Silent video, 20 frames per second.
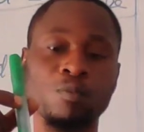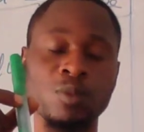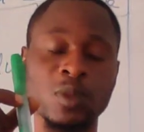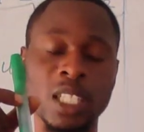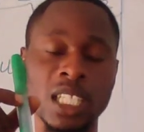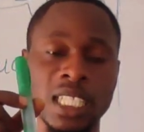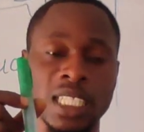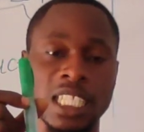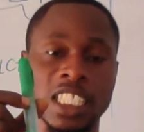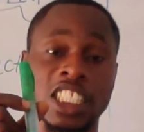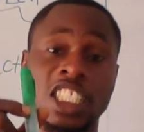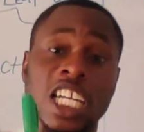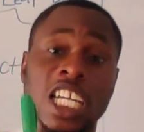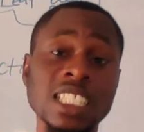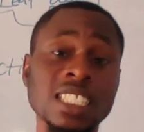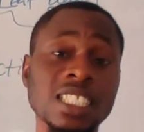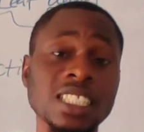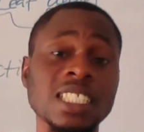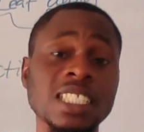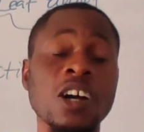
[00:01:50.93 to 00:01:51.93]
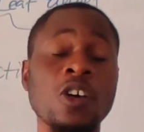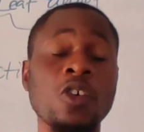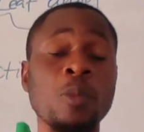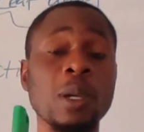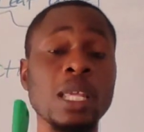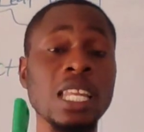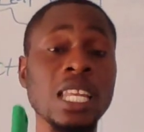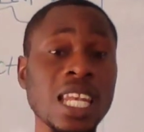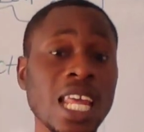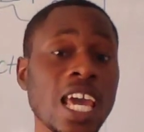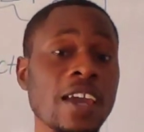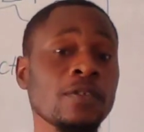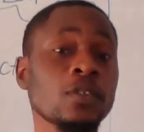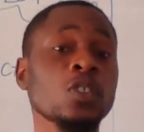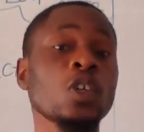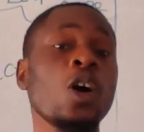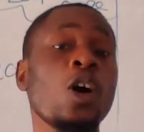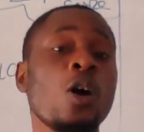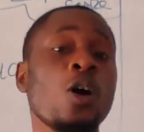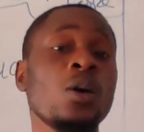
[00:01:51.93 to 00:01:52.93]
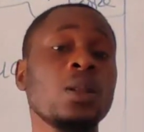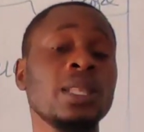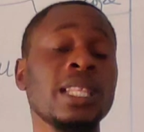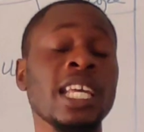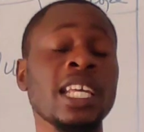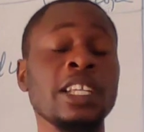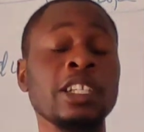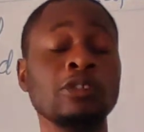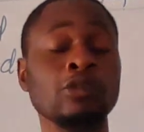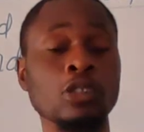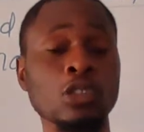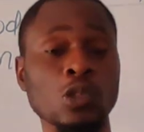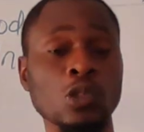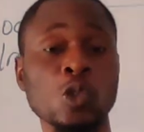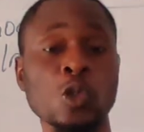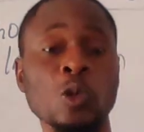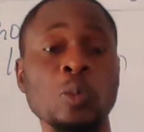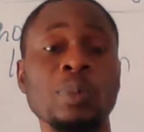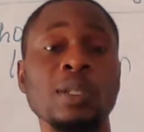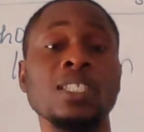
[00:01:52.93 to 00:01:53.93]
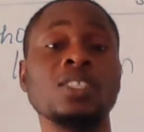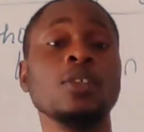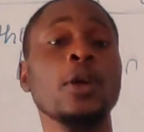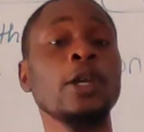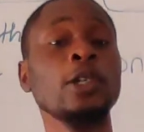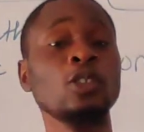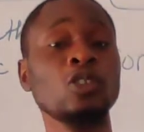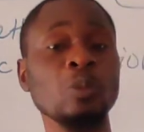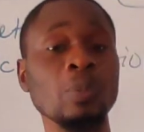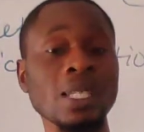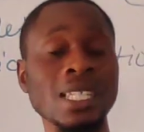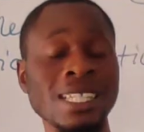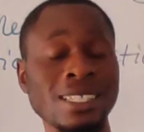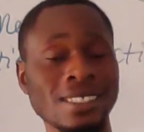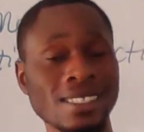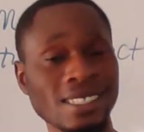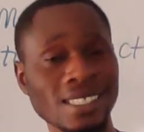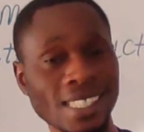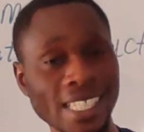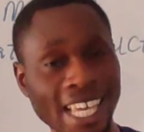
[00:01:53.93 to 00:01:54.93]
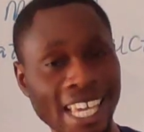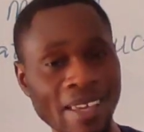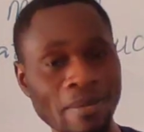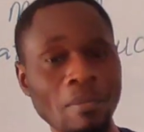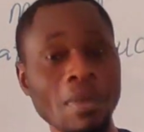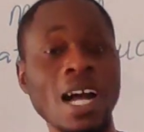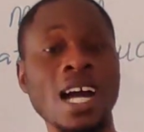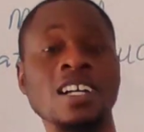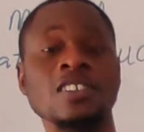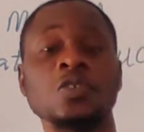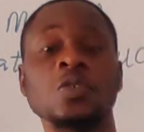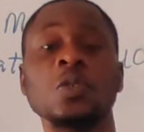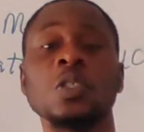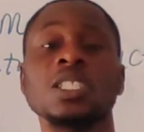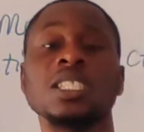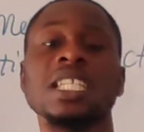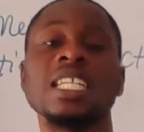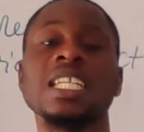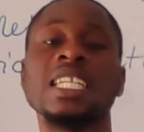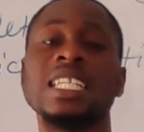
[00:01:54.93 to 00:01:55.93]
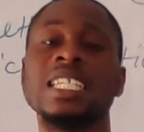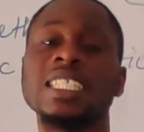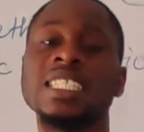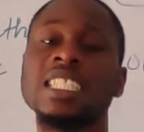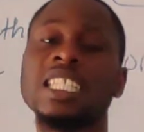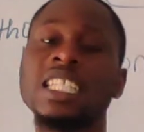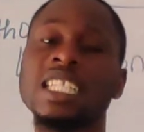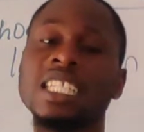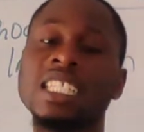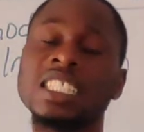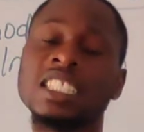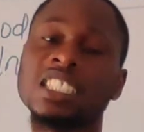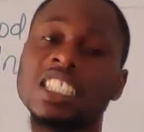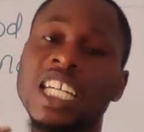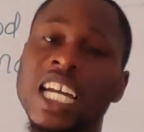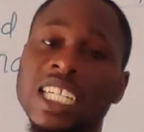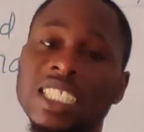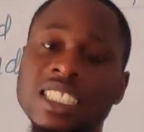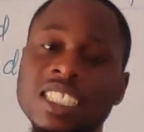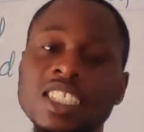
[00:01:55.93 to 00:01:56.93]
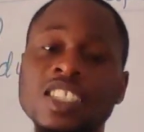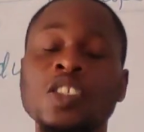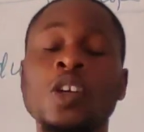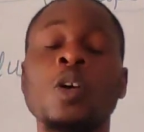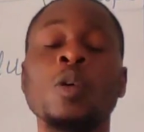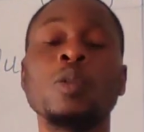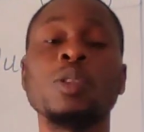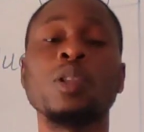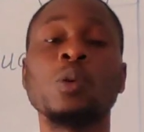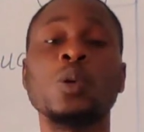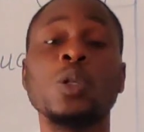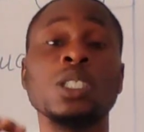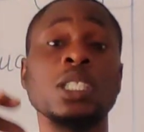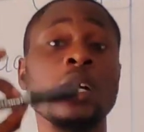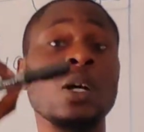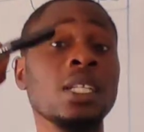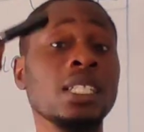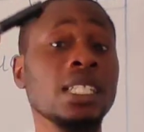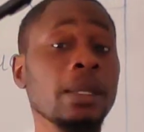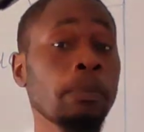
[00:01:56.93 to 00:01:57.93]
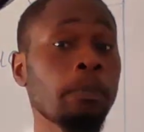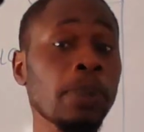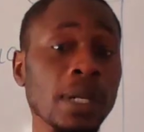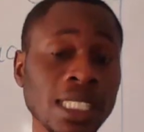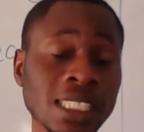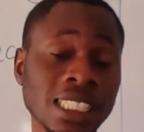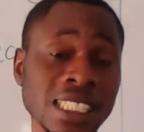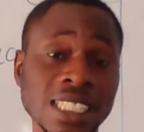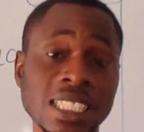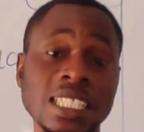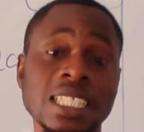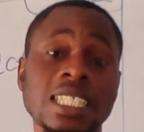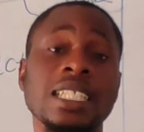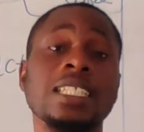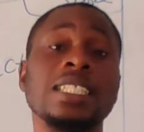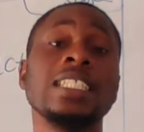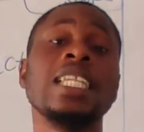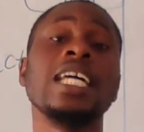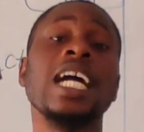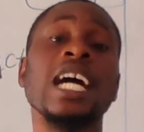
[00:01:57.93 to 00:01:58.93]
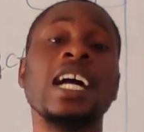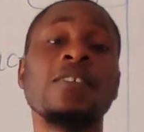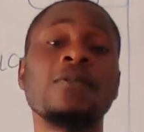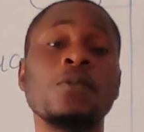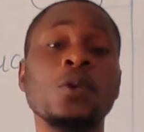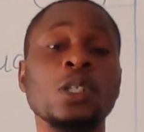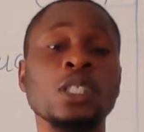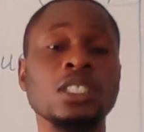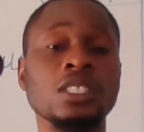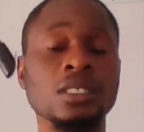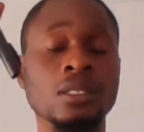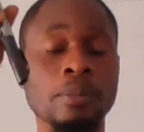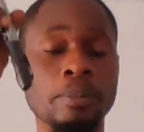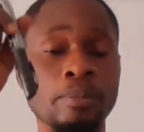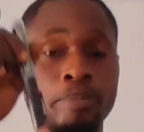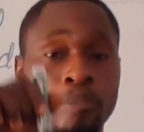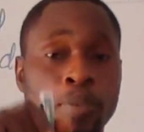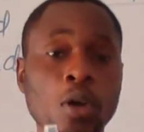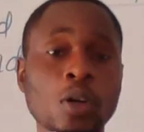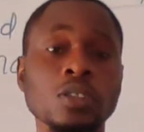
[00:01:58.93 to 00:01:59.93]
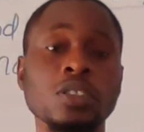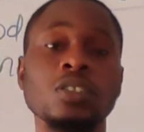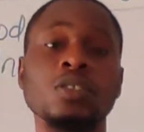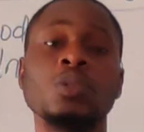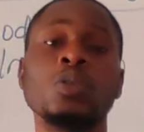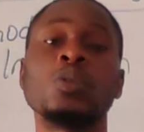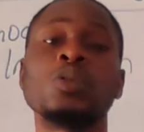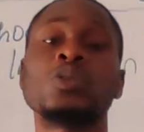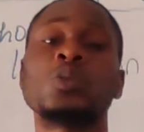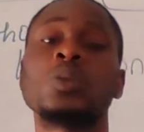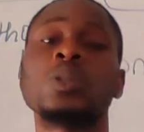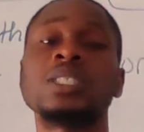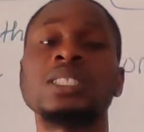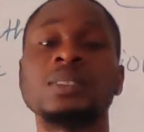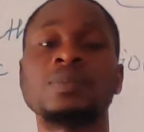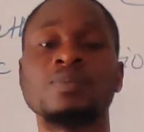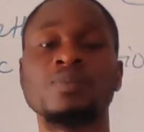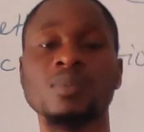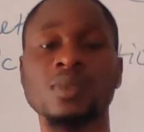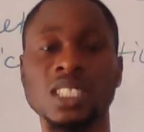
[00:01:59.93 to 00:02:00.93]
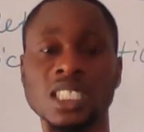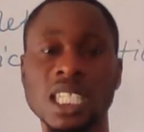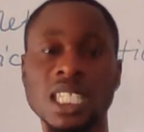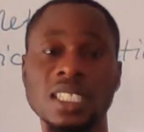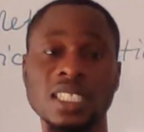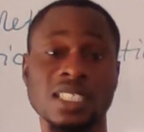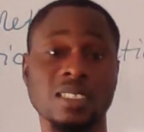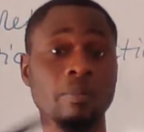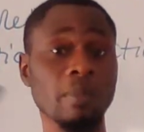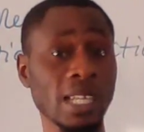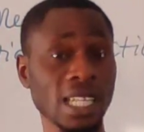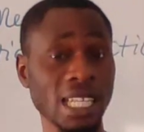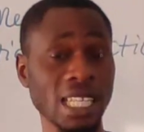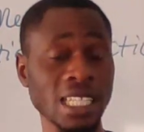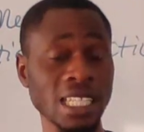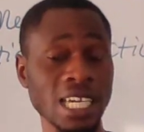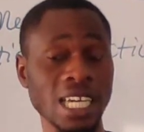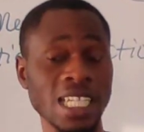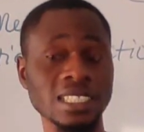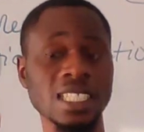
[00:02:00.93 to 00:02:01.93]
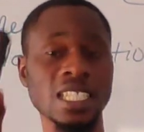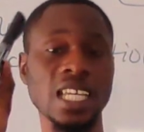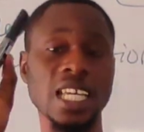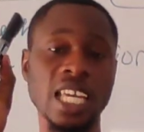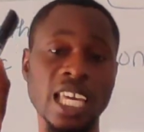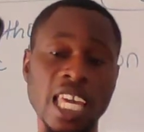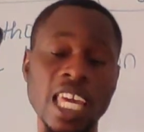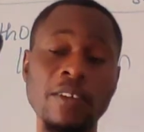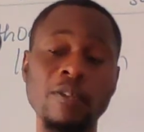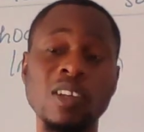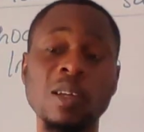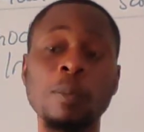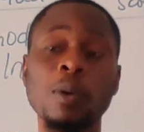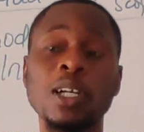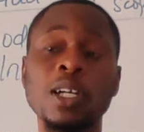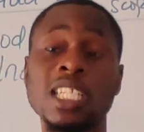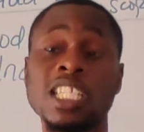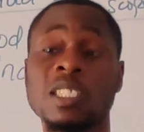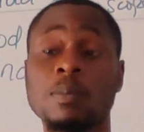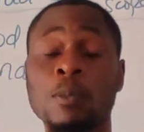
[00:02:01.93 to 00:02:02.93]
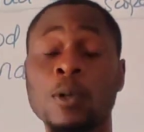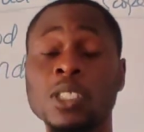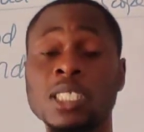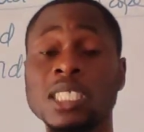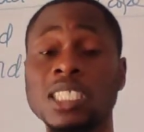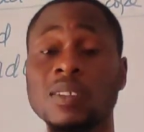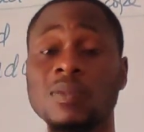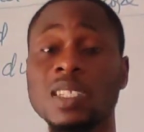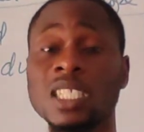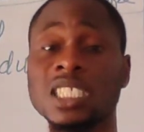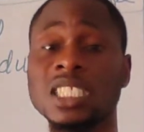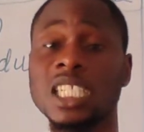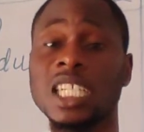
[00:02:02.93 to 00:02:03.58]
the charges that will be left on the electroscope is going to be the same as what? The charges on the what? On the body that have what? Brought those what? Charges. Meaning that if the body is positively